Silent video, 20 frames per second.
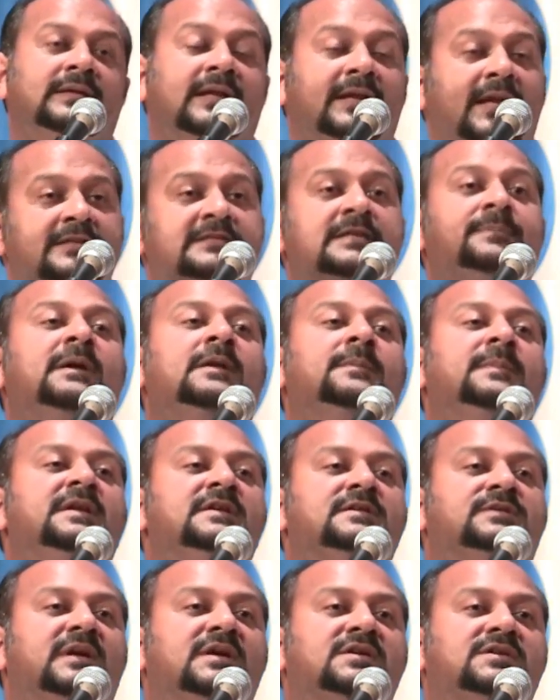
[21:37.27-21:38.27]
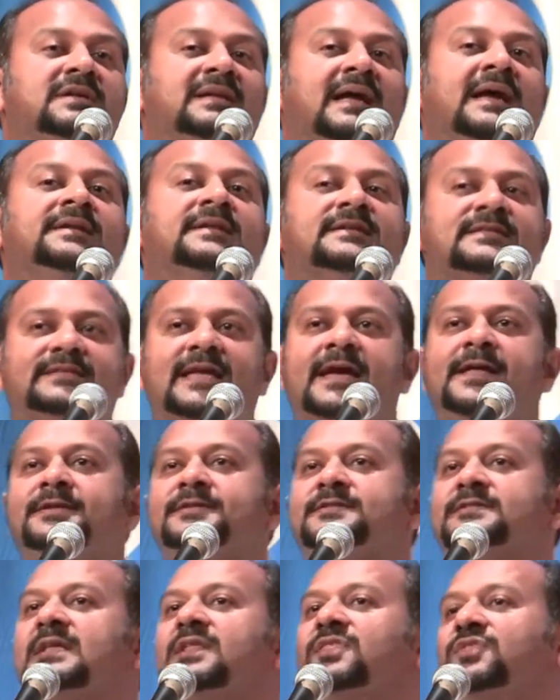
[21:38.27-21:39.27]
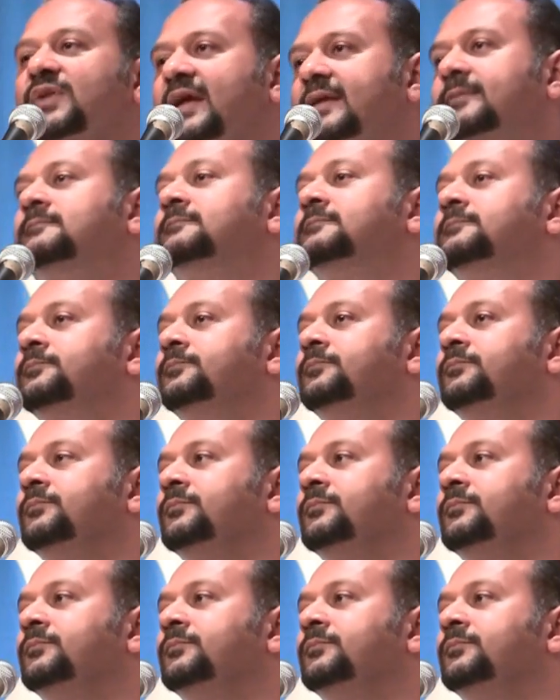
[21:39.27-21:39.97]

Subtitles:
The Najib administration understands the threat